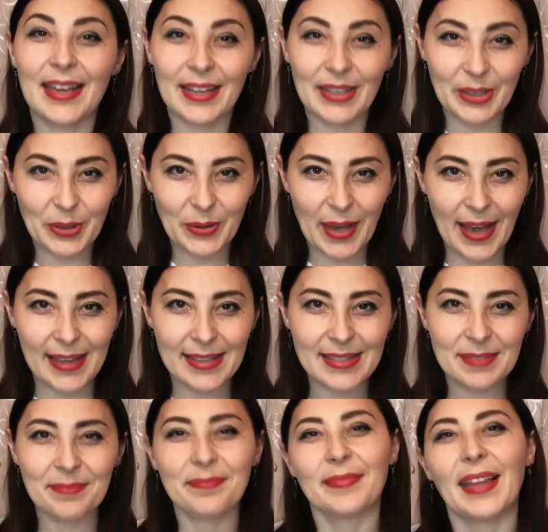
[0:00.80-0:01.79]
Hello guys,
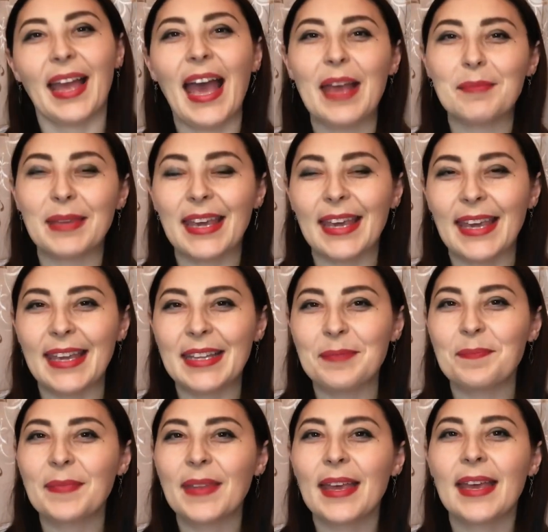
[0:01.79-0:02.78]
I'm Kate
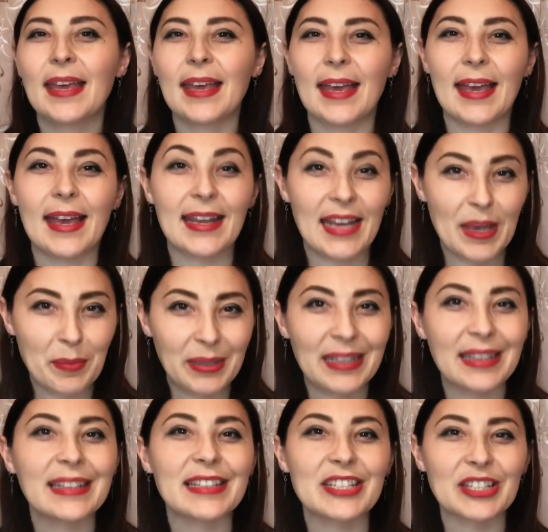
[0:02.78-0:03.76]
and I'm an
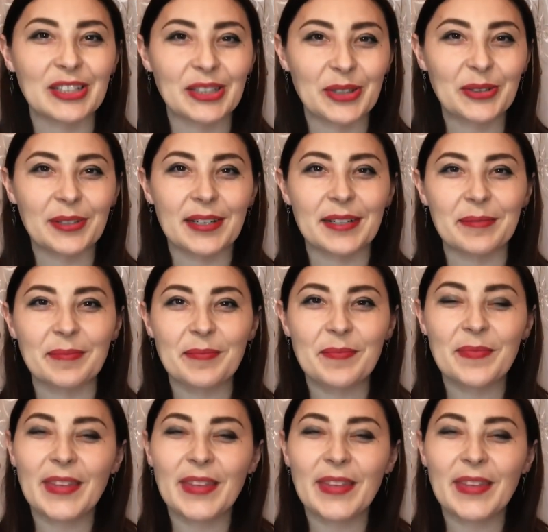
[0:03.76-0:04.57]
English learner